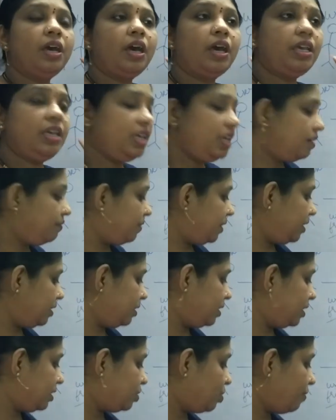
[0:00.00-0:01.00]

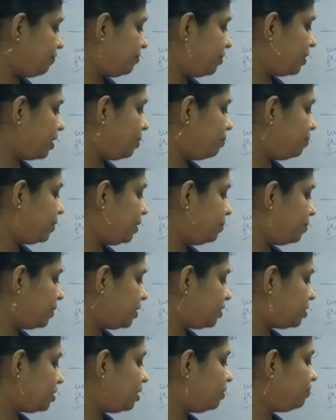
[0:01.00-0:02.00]
the software company
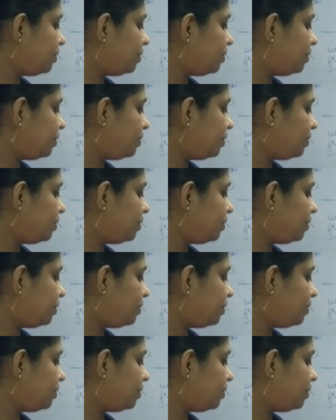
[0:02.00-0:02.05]
person